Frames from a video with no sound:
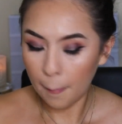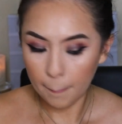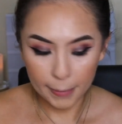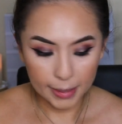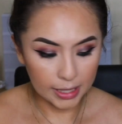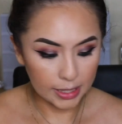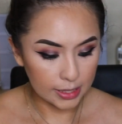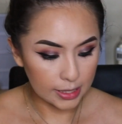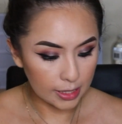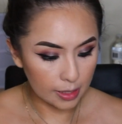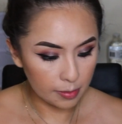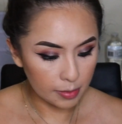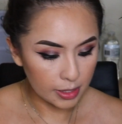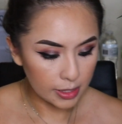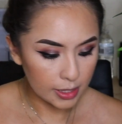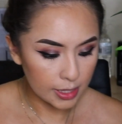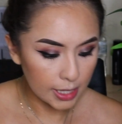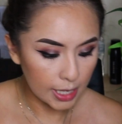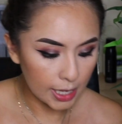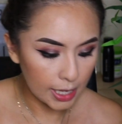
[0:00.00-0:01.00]
But I'm
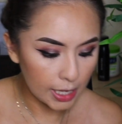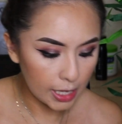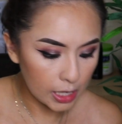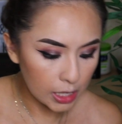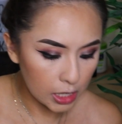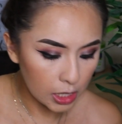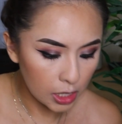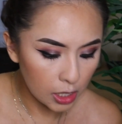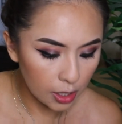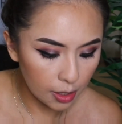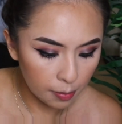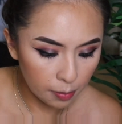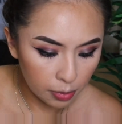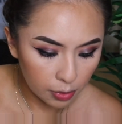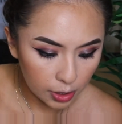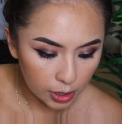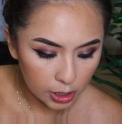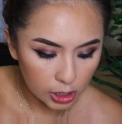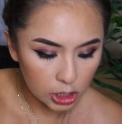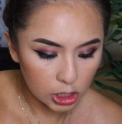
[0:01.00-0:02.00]
going to take a
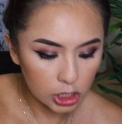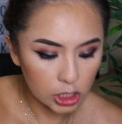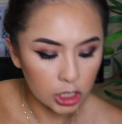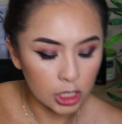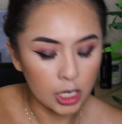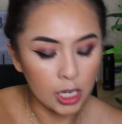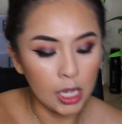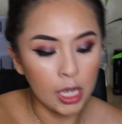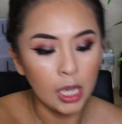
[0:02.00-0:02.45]
brush.